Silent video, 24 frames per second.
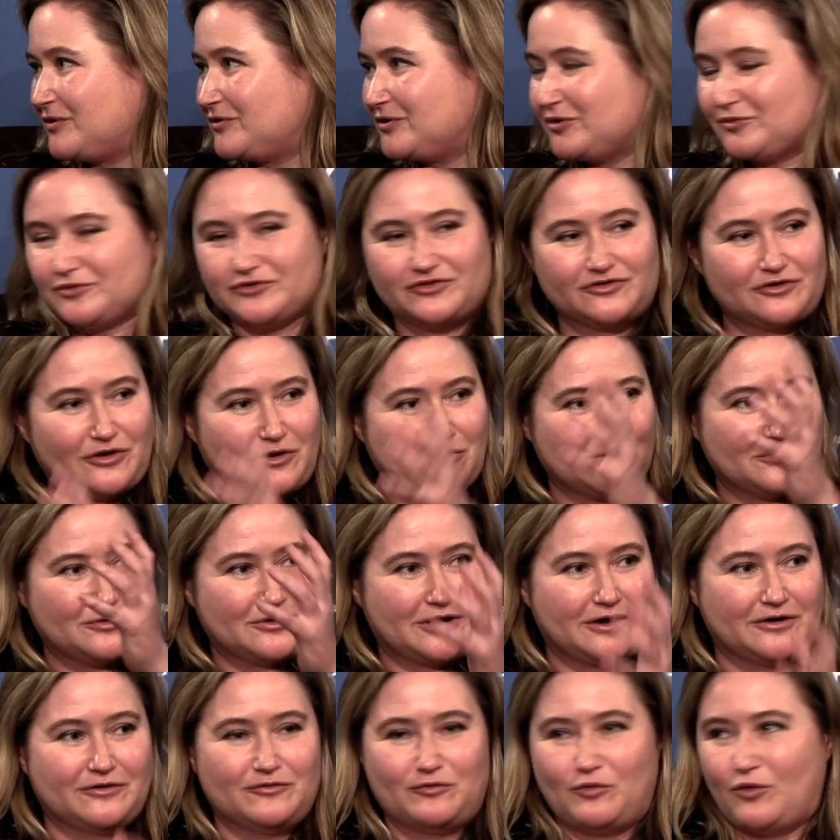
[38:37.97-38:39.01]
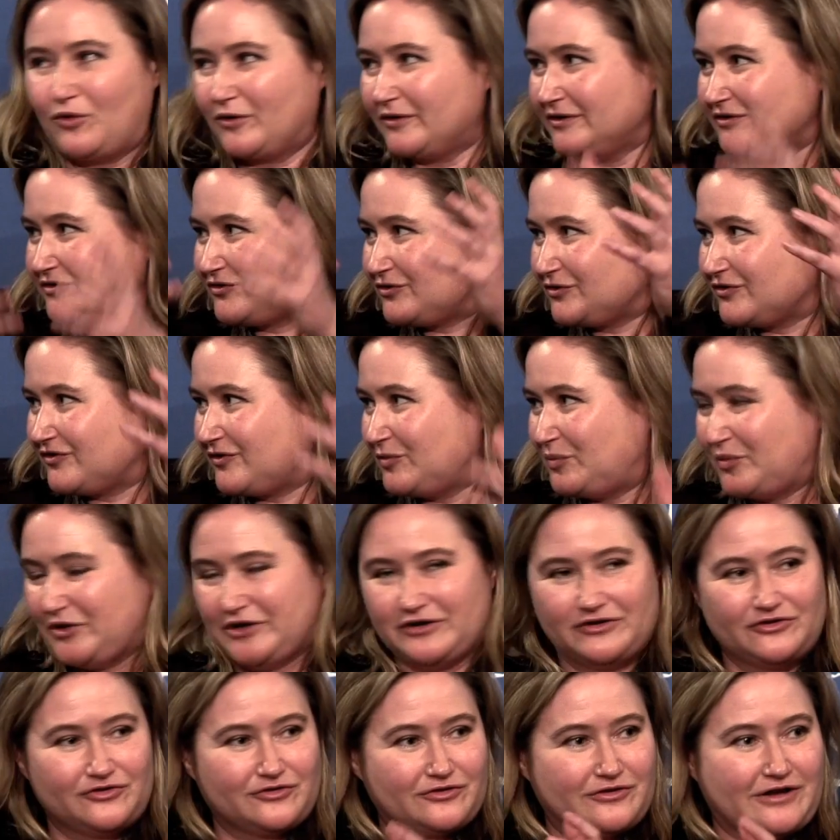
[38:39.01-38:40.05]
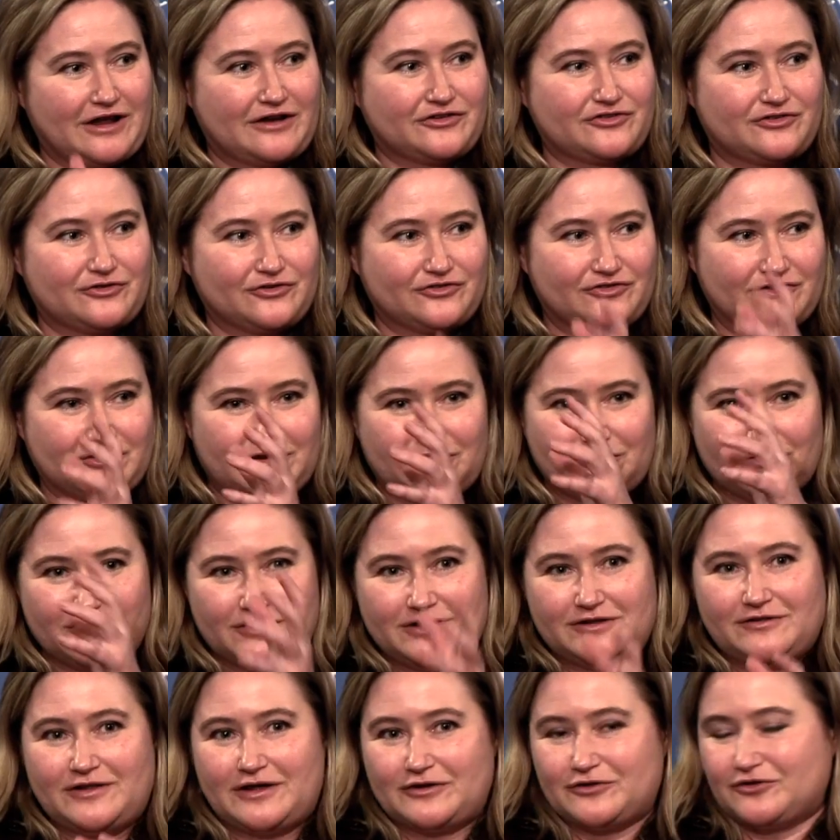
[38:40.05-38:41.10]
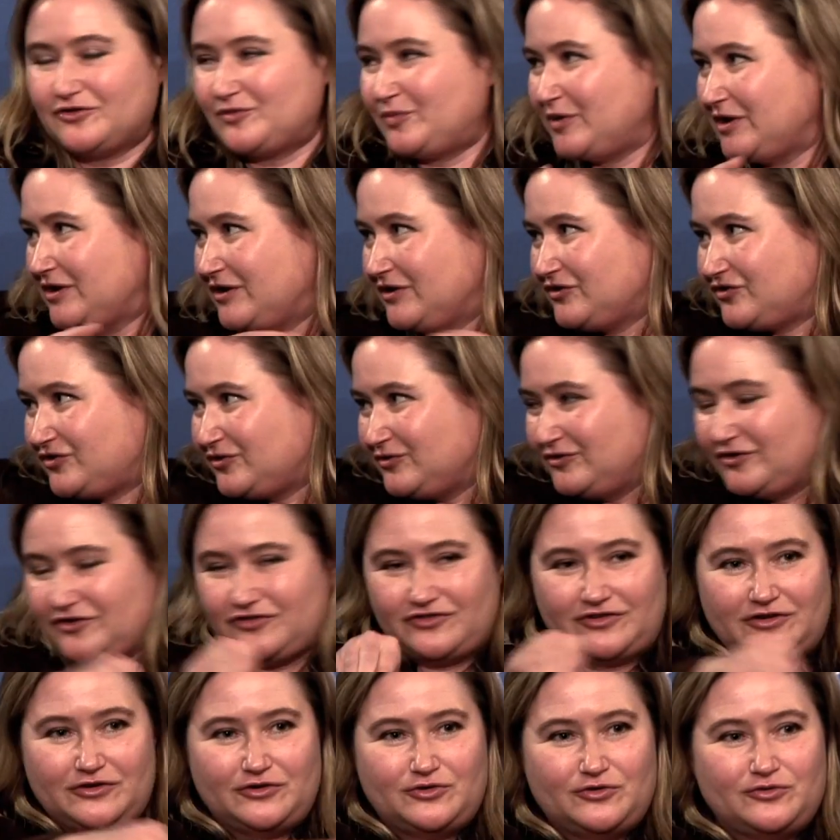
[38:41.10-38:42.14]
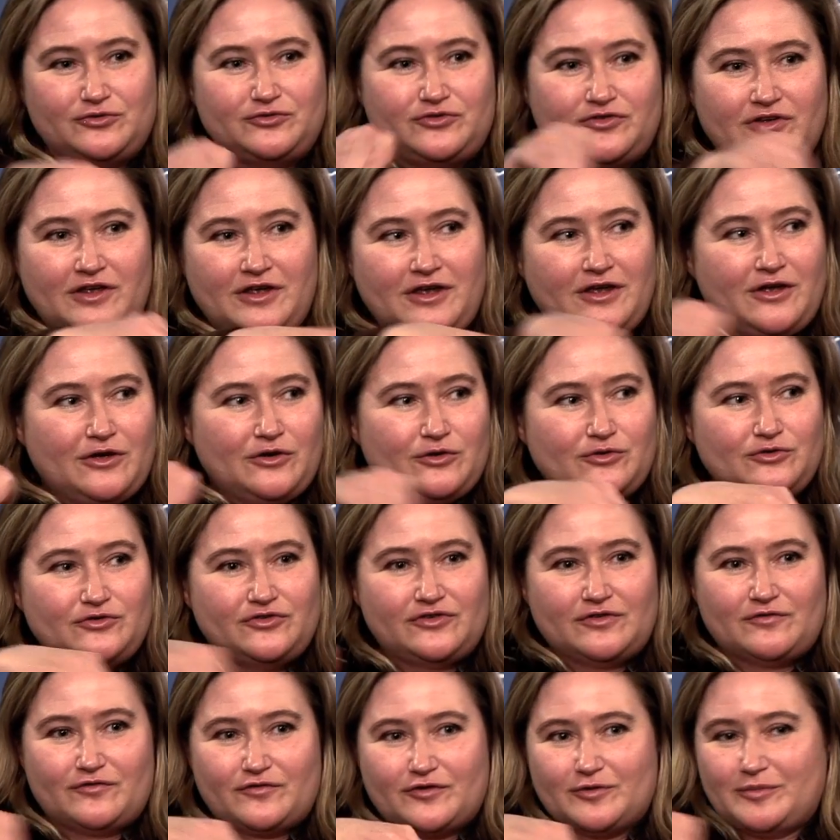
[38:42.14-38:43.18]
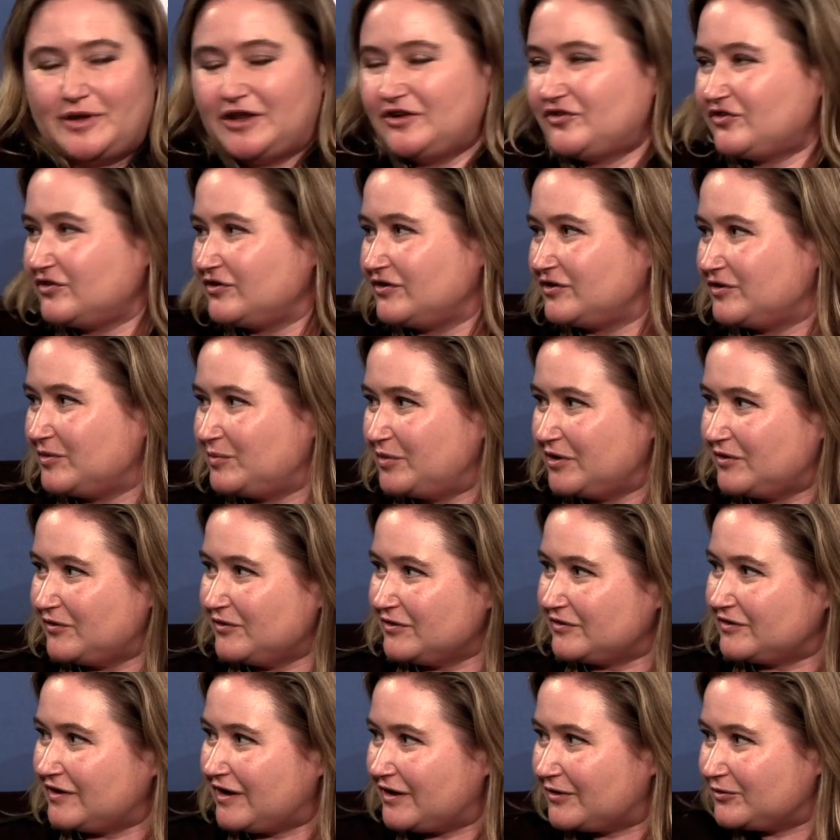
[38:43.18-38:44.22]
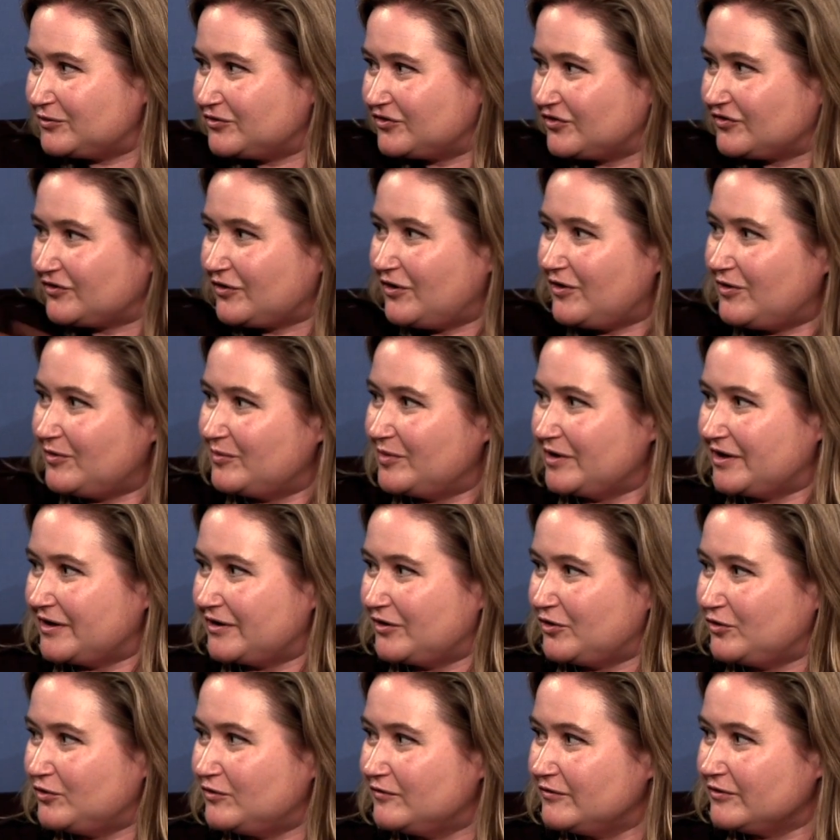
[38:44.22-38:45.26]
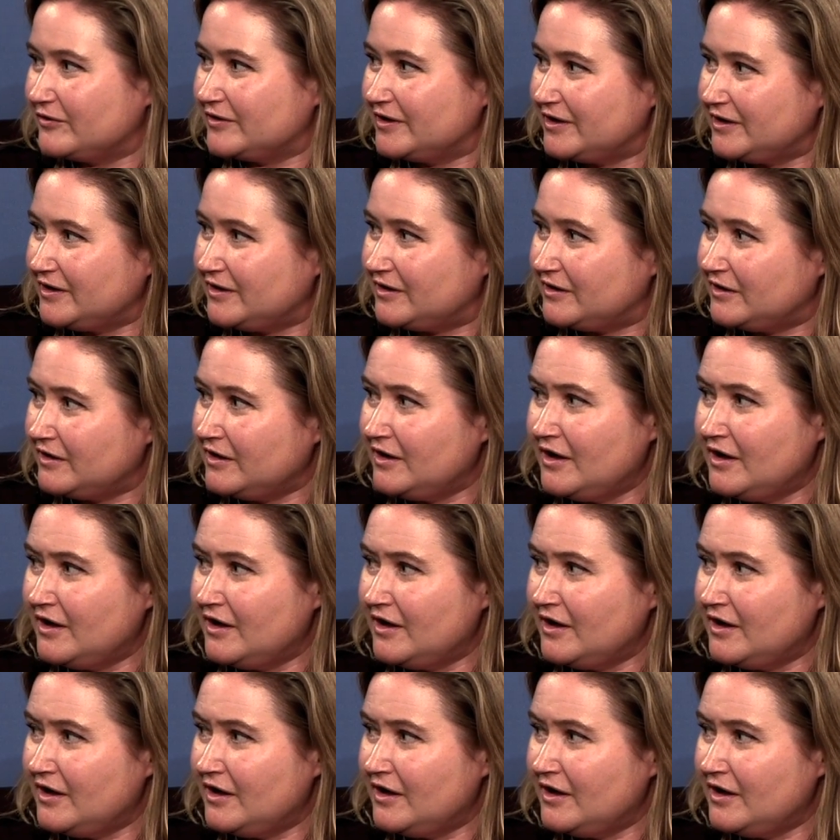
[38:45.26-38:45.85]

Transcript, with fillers: There was no kind of warrants or subpoenas or national security letters being issued to see whose, whose information could be looked at. It was just all being hoovered in.